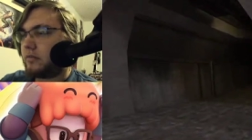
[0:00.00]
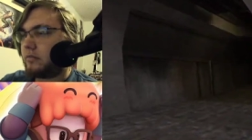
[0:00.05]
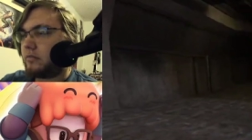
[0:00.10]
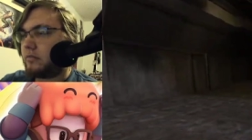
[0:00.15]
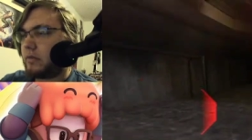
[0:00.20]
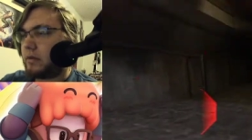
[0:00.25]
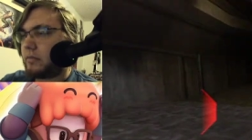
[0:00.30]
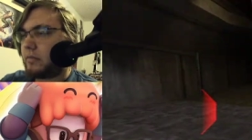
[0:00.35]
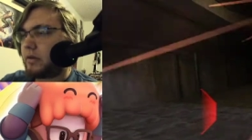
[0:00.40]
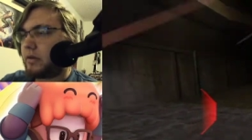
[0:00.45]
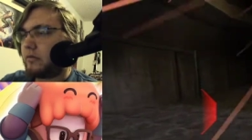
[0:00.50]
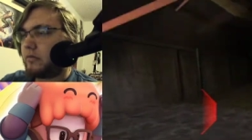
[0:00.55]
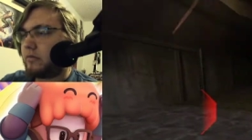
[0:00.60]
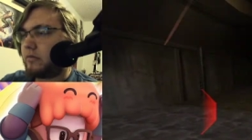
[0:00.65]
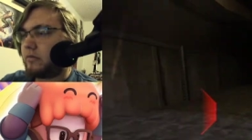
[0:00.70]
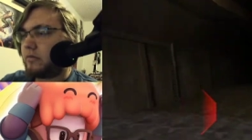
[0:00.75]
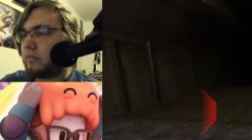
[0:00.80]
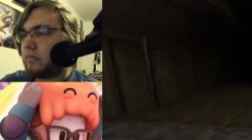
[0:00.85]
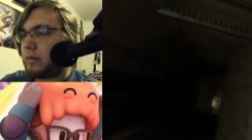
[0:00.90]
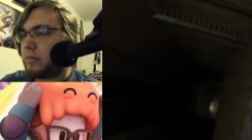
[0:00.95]
Maybe you,
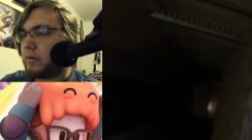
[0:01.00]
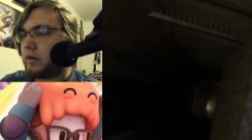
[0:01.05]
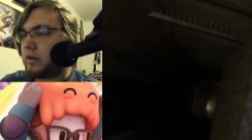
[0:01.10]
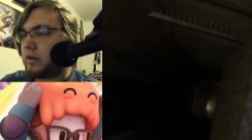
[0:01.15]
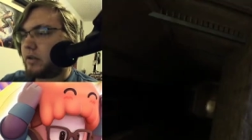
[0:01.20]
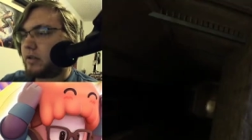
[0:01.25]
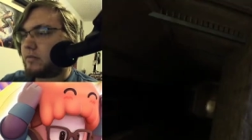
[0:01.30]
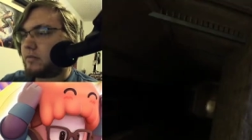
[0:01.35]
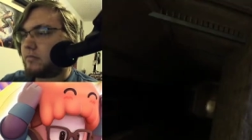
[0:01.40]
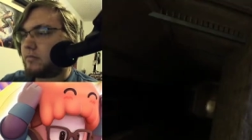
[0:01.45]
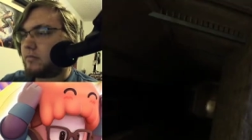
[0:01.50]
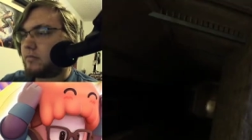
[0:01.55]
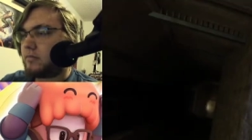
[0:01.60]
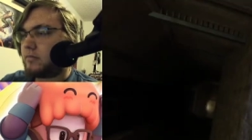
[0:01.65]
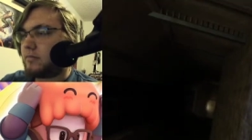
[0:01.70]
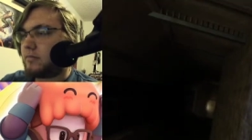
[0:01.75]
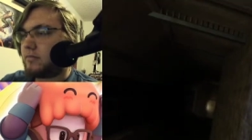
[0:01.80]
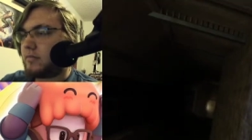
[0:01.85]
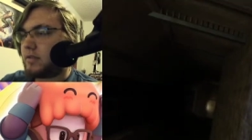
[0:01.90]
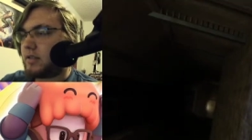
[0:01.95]
maybe you're on
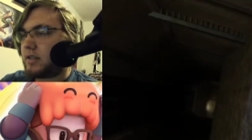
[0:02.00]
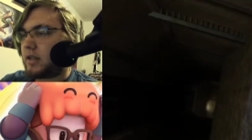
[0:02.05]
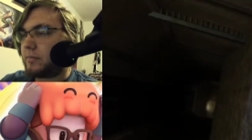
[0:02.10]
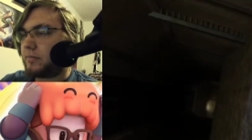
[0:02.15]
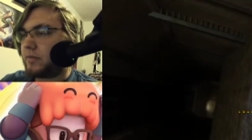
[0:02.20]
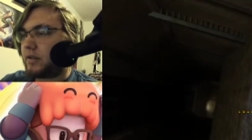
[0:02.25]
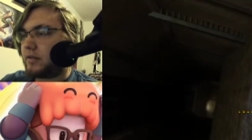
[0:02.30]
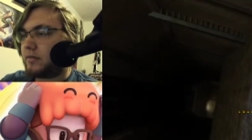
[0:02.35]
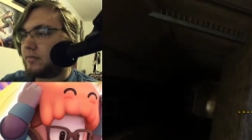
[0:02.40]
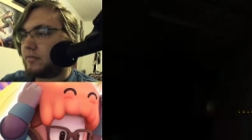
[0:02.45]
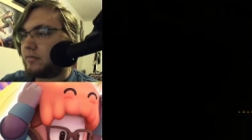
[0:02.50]
something.